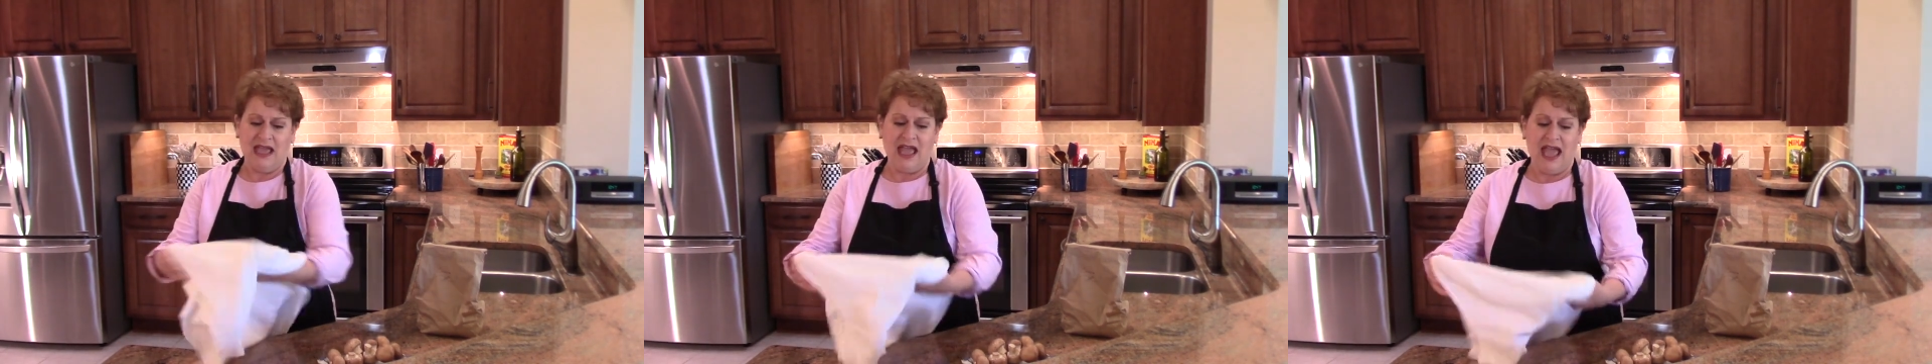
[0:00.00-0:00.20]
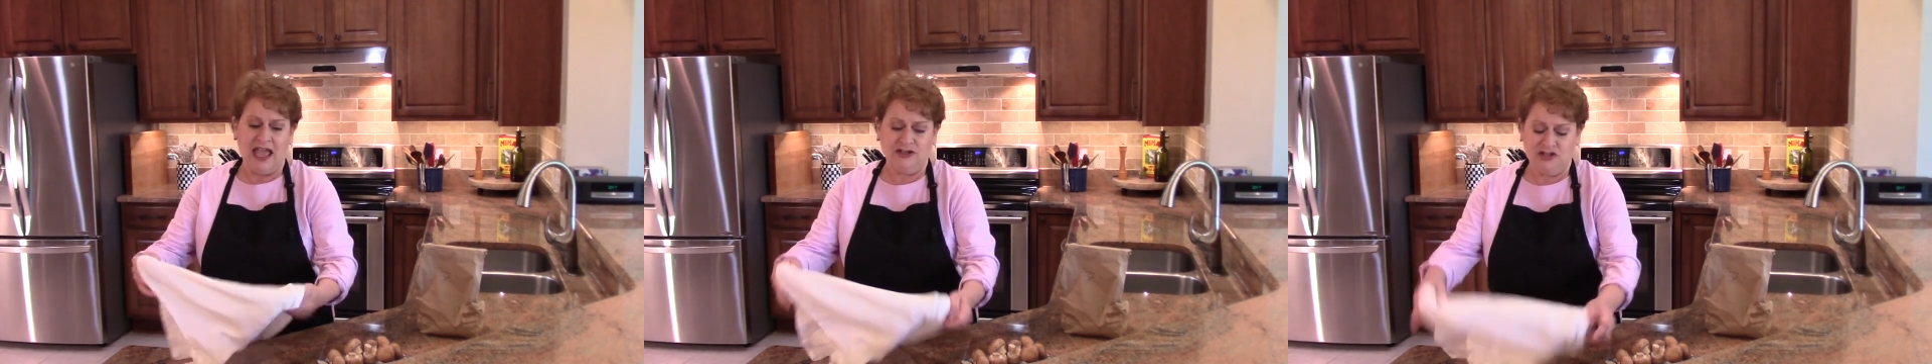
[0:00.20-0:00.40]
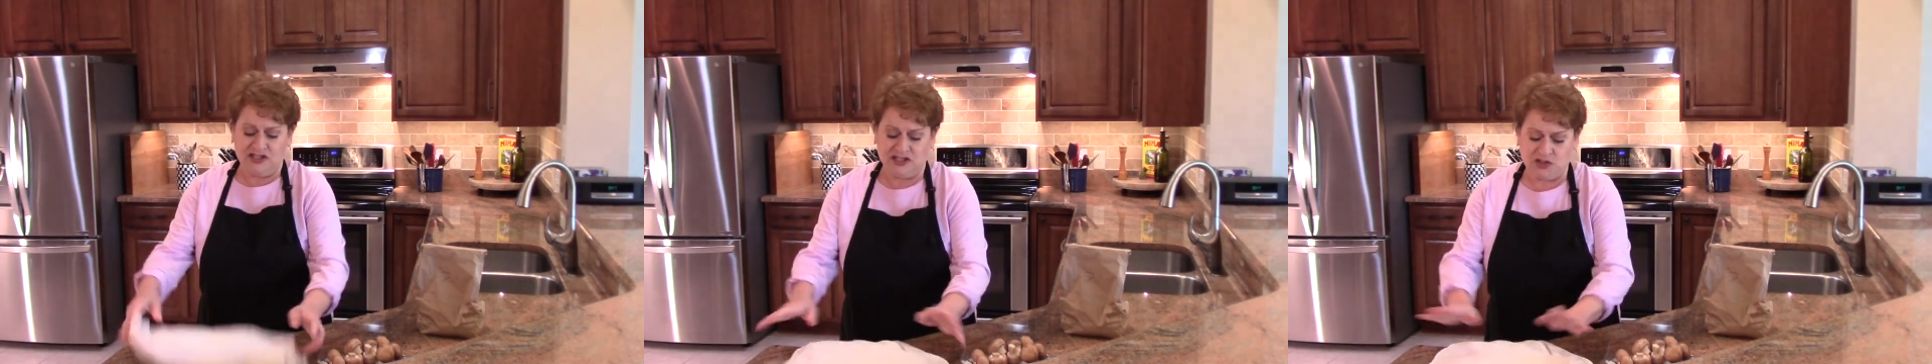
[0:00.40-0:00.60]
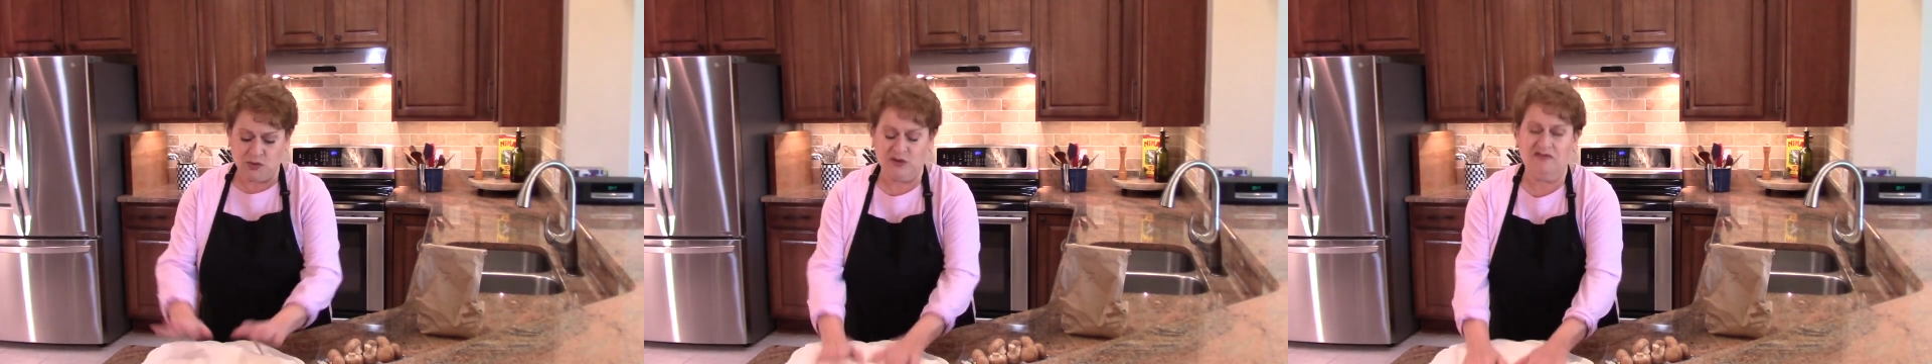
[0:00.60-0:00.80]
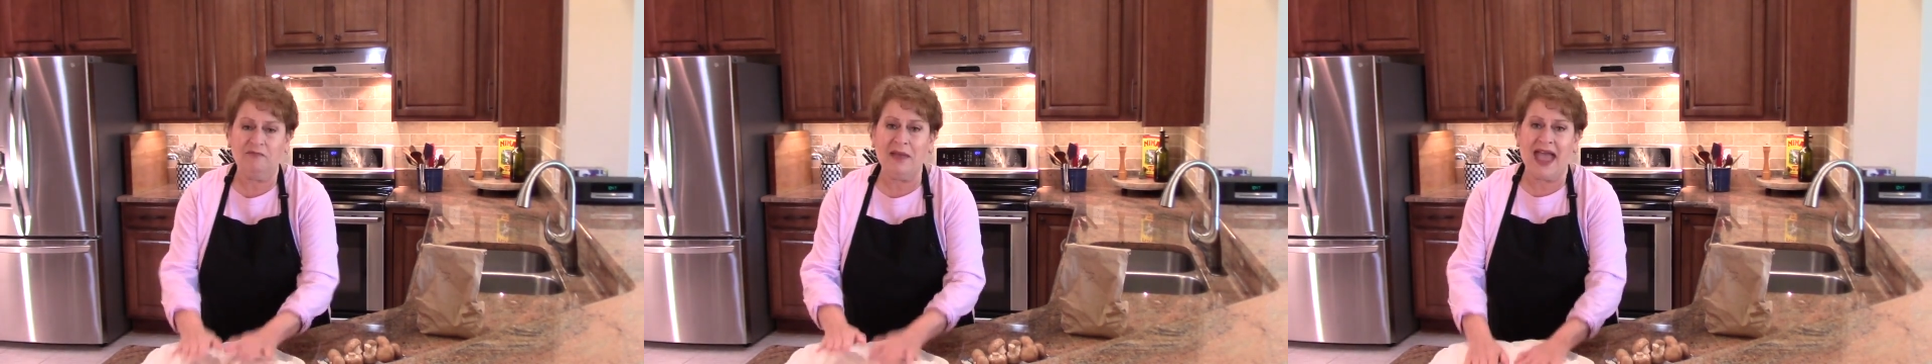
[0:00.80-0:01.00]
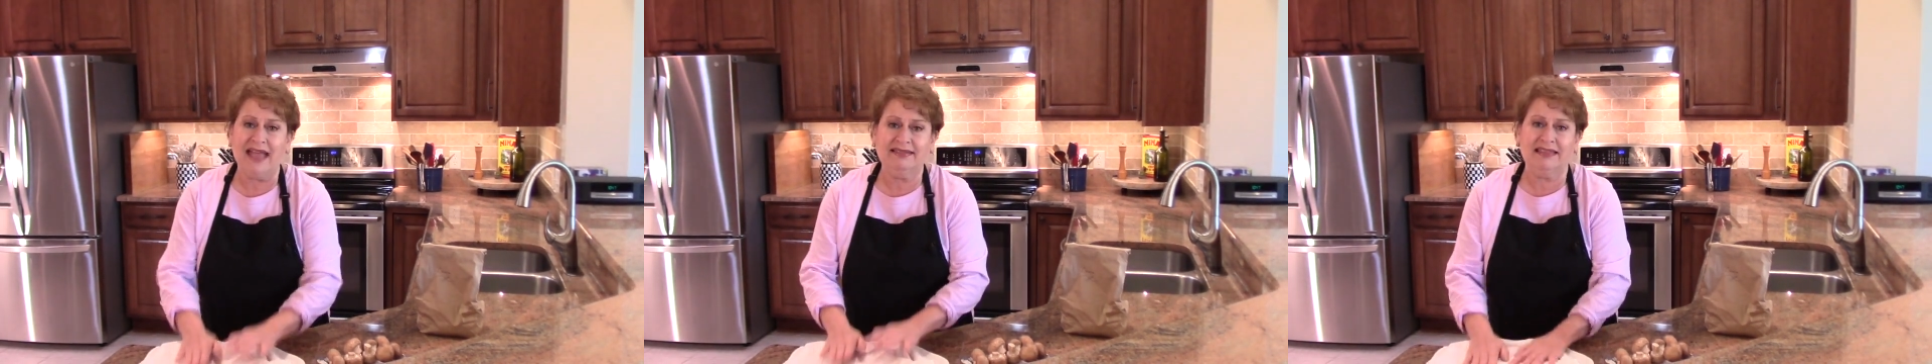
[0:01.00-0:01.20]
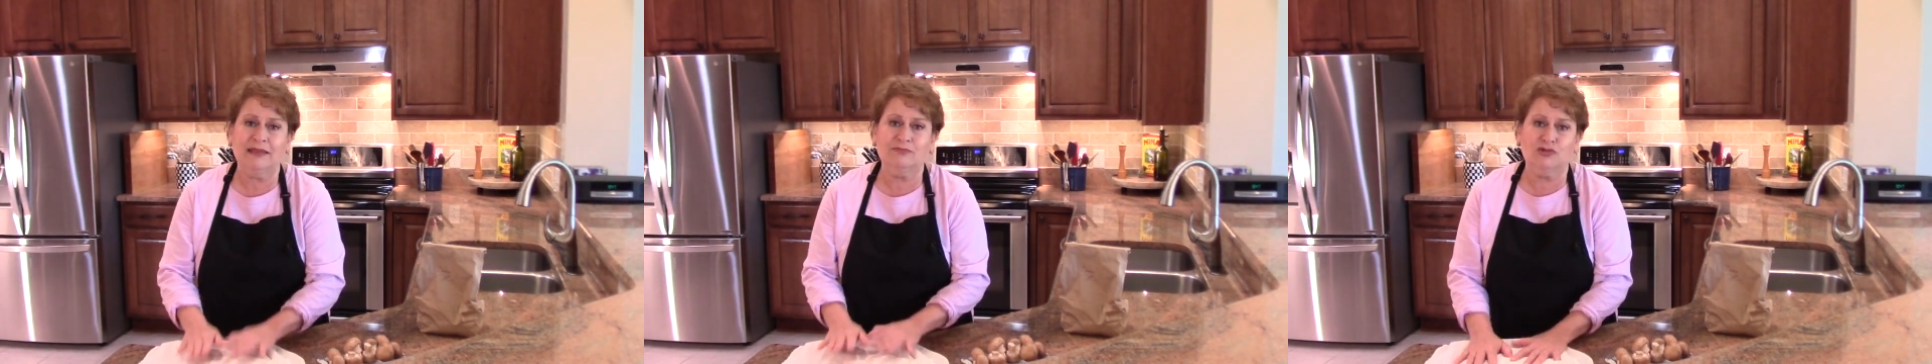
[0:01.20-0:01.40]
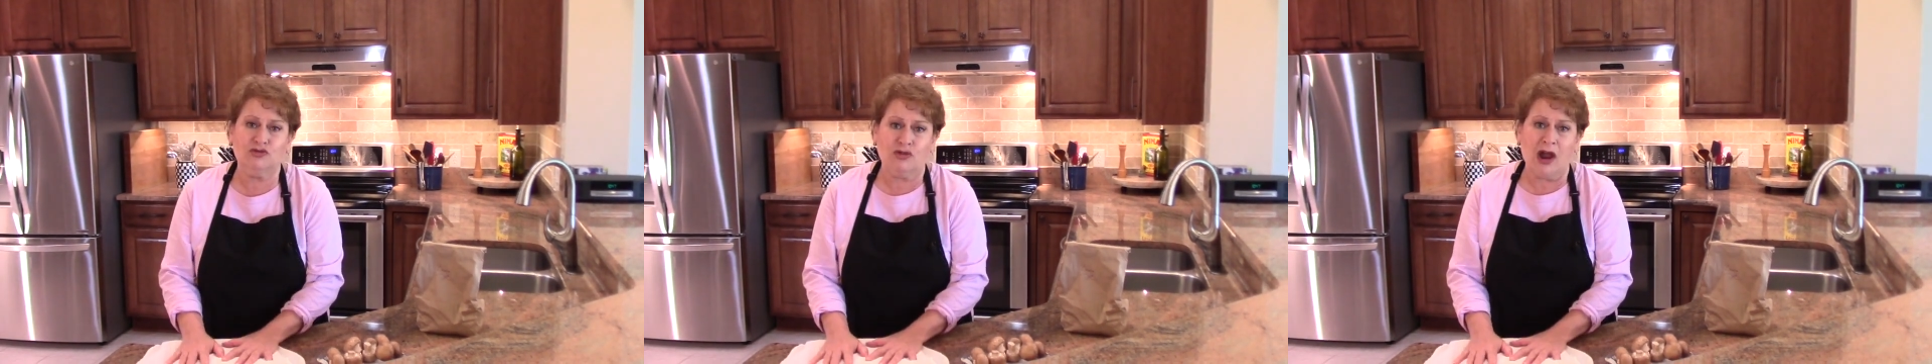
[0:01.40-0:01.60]
and just sort of pat
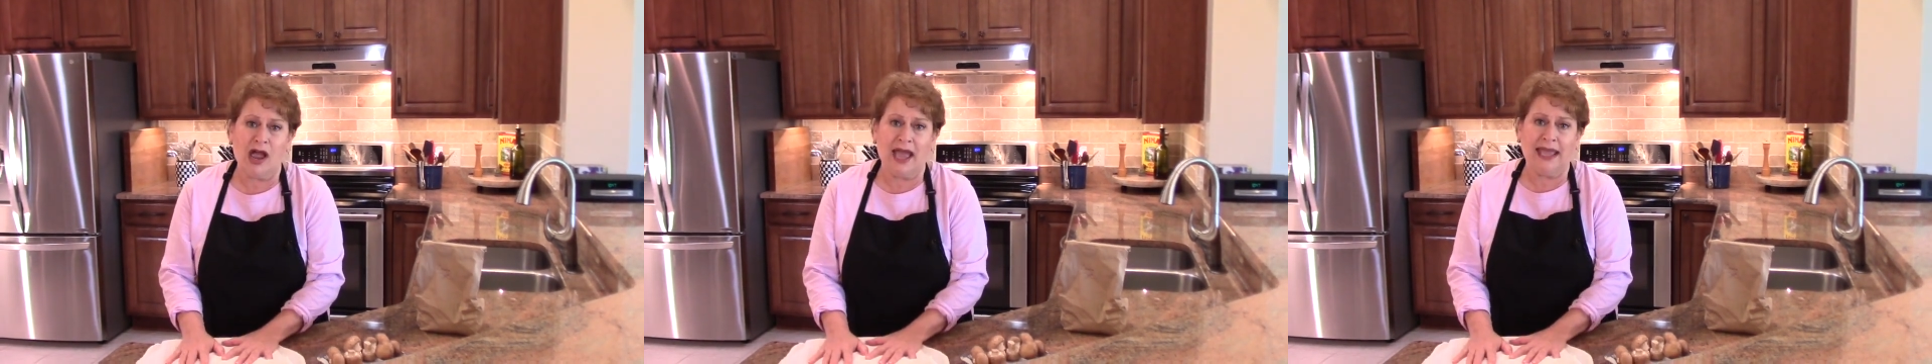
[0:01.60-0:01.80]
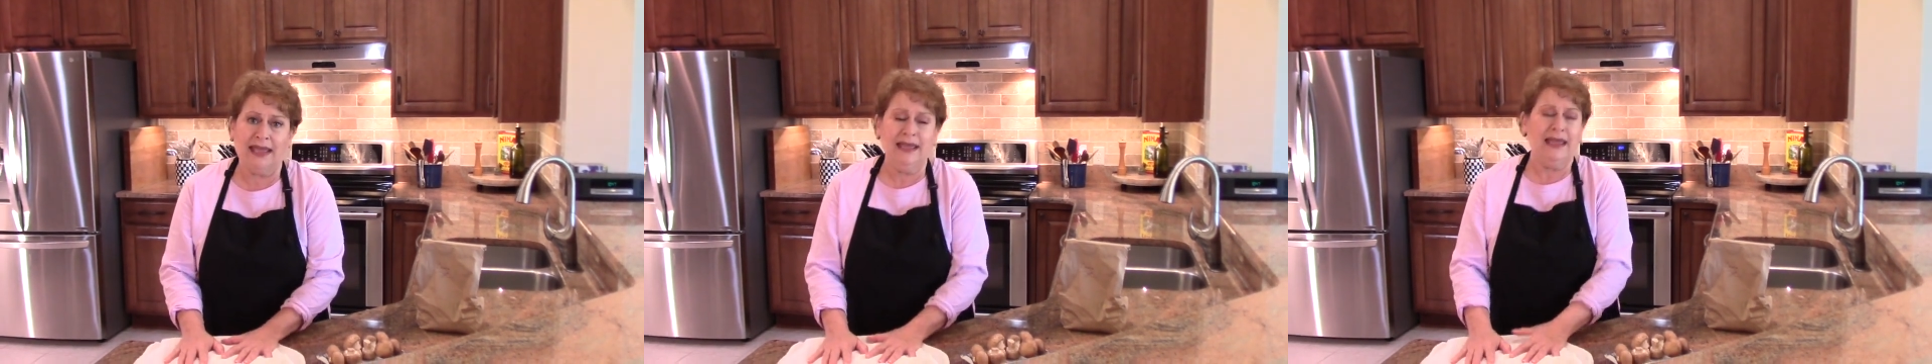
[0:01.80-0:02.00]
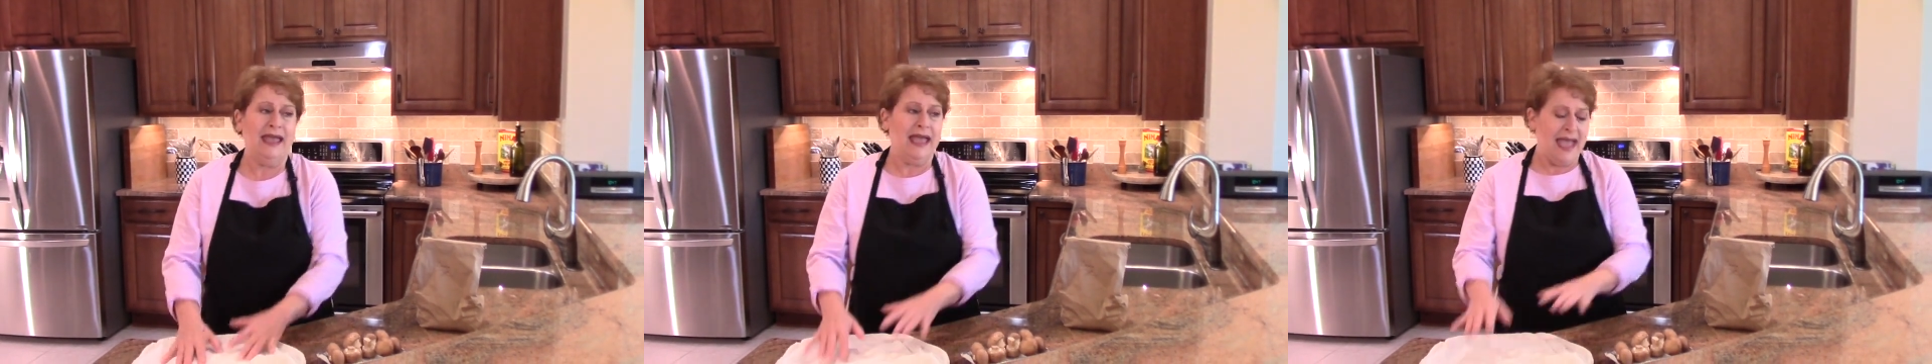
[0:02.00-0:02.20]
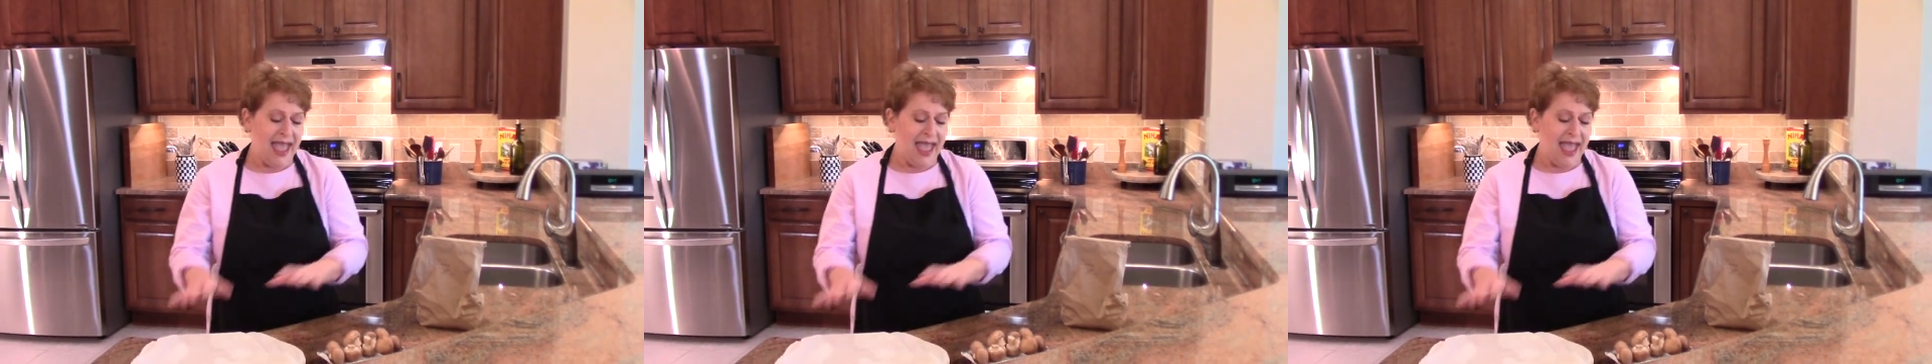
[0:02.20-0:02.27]
them dry